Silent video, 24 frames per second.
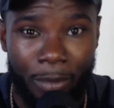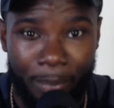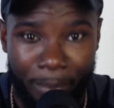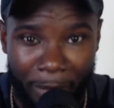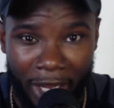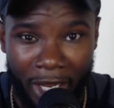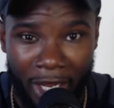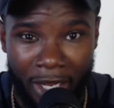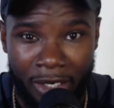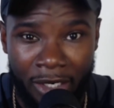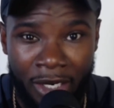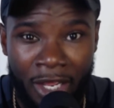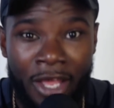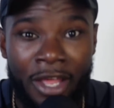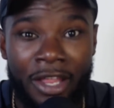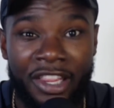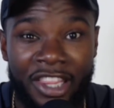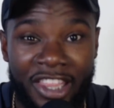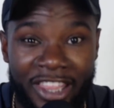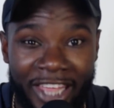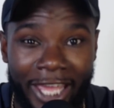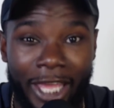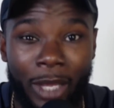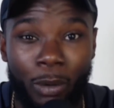man,
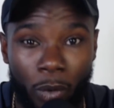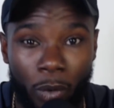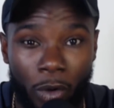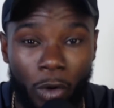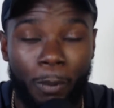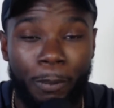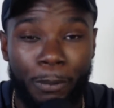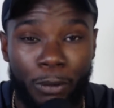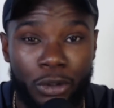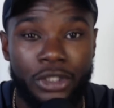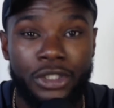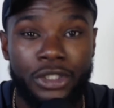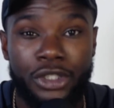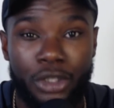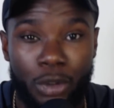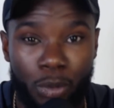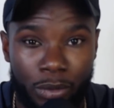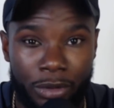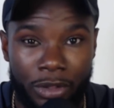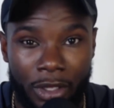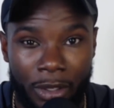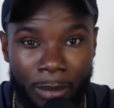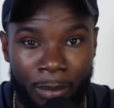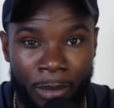they will pursue
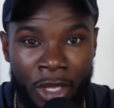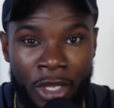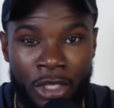them.